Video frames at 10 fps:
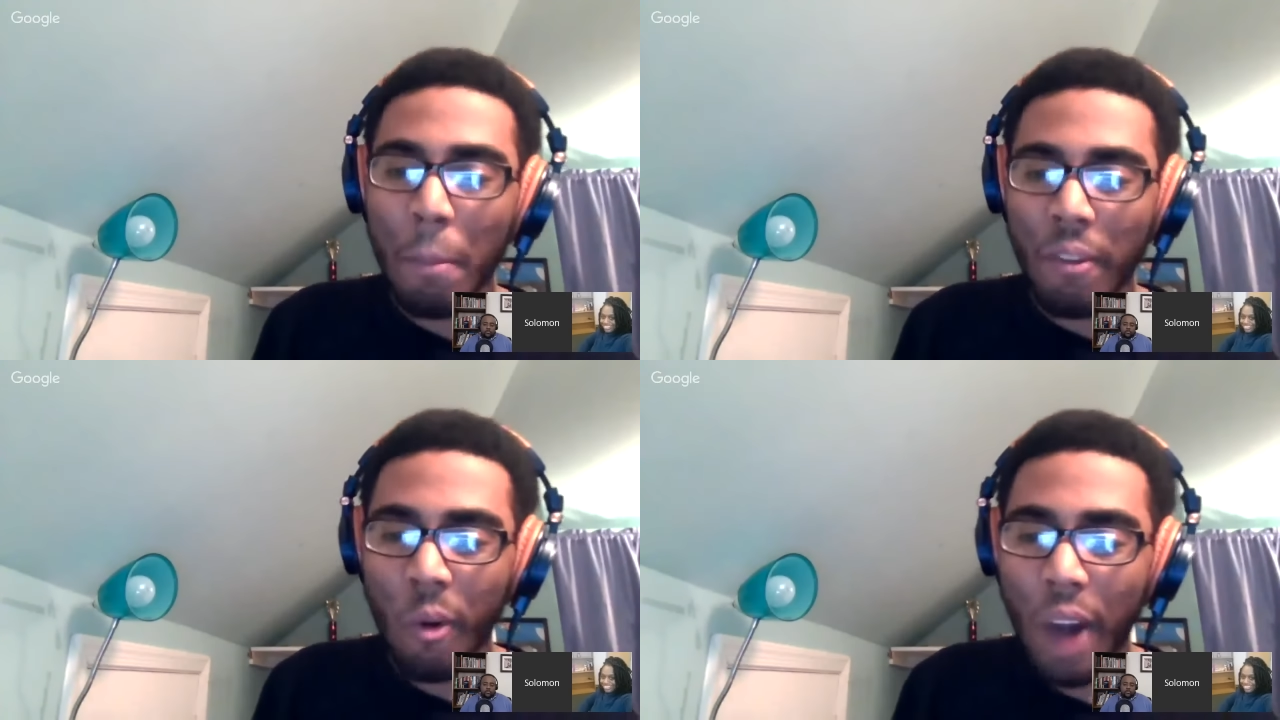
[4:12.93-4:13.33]

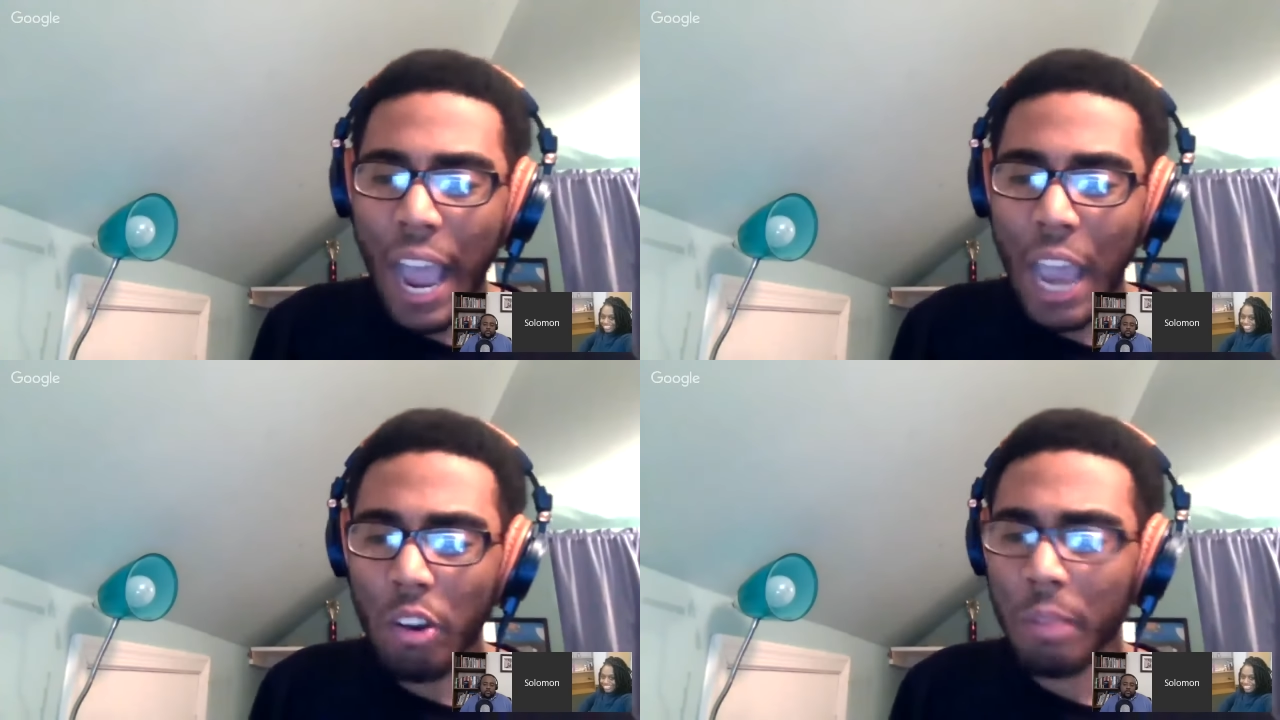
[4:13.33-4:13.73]
before
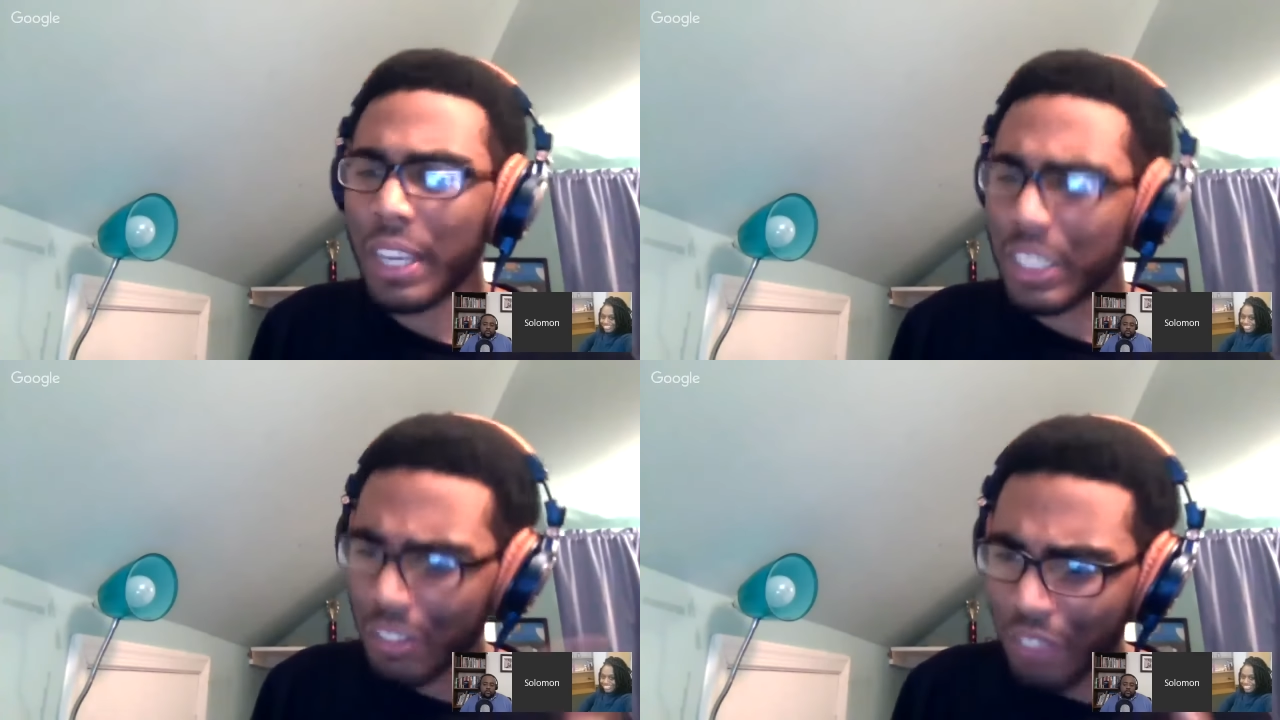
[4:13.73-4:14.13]
Iowa
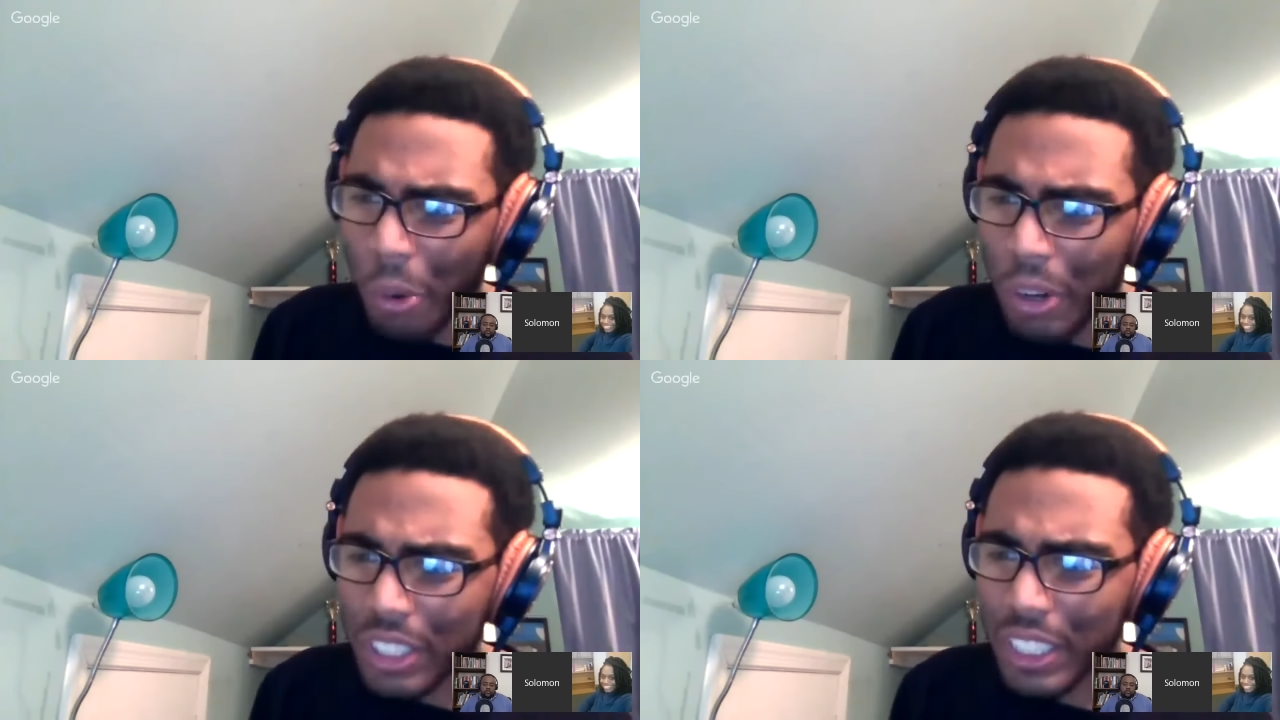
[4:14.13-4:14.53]
because the
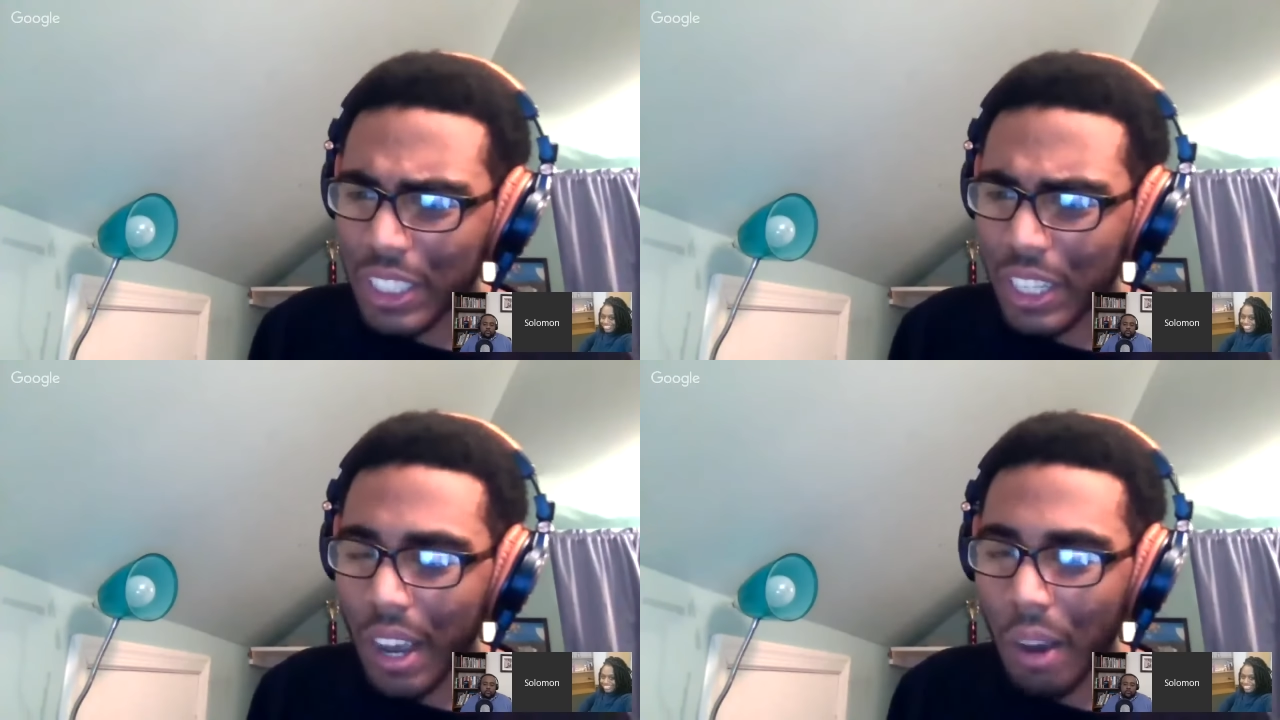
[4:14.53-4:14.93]
voters
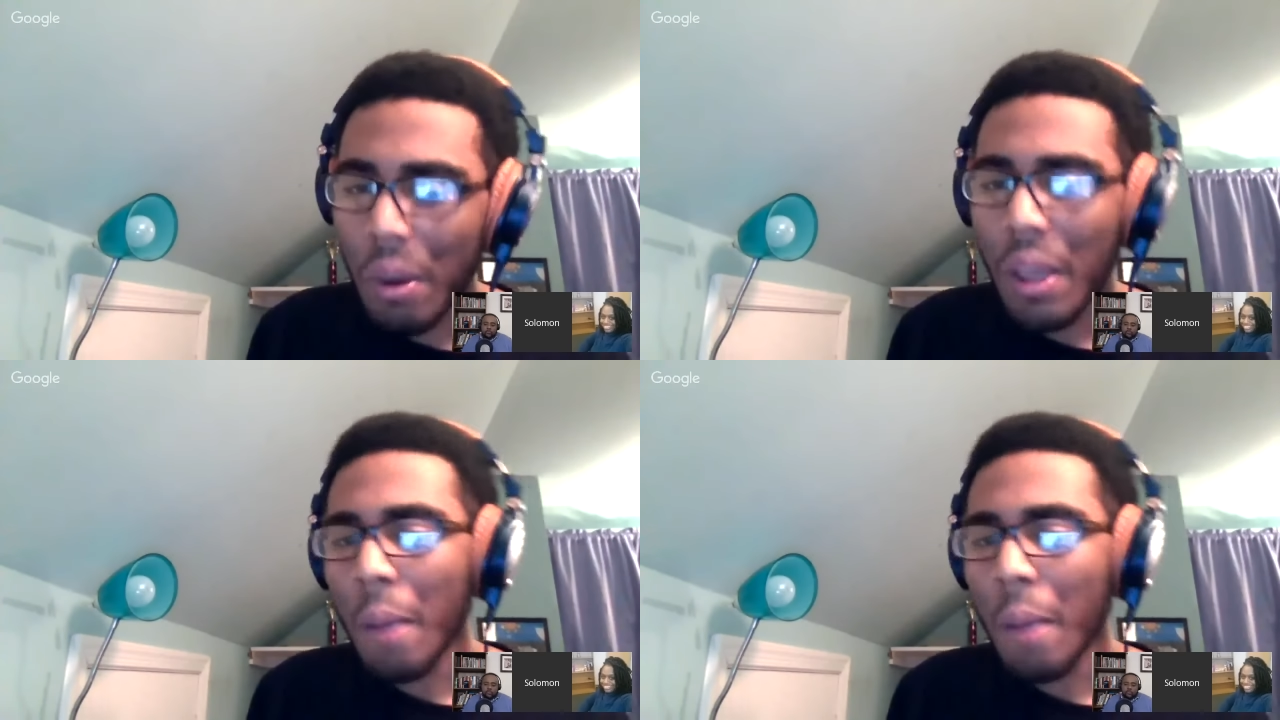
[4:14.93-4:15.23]
need to know.